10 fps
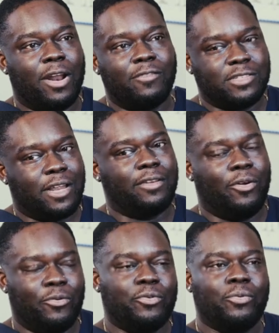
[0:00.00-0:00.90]
whatever. It's like,
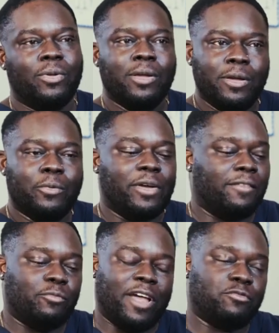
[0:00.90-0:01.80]
no, we
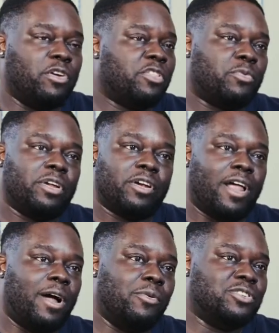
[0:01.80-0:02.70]
have 2,300
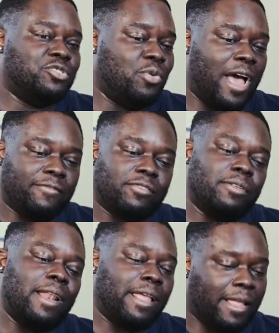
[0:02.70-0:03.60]
hours. You have to
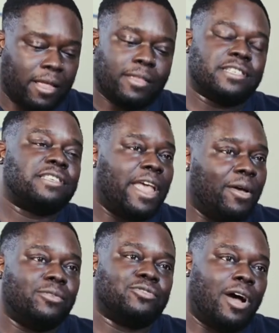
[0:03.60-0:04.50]
like
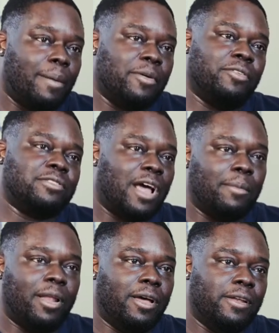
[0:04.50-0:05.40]
stay on top of your
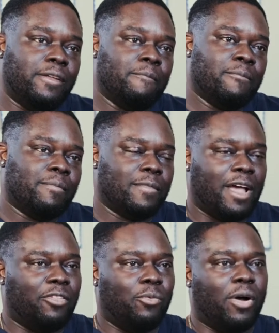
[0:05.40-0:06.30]
timeline,
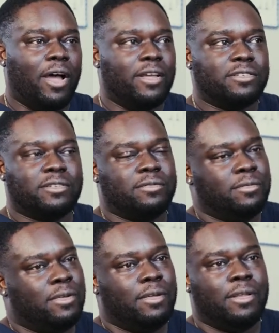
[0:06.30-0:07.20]
otherwise
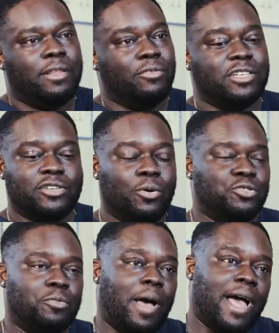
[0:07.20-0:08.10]
they'll just
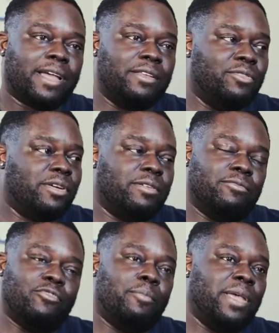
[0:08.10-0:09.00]
hold you back, and you
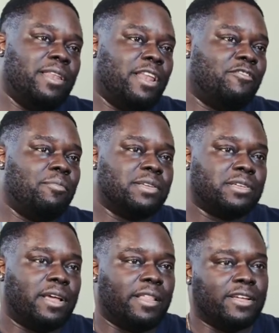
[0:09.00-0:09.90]
can repeat it if you
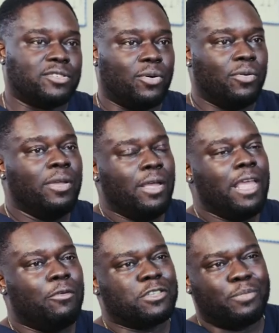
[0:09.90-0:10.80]
miss anything. So
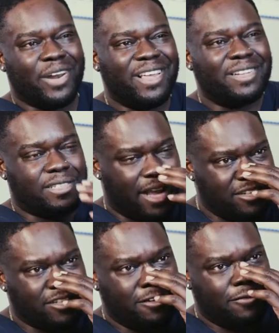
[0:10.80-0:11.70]
it was pretty
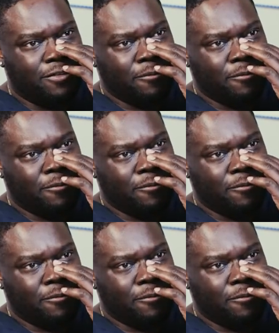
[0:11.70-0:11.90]
intensive.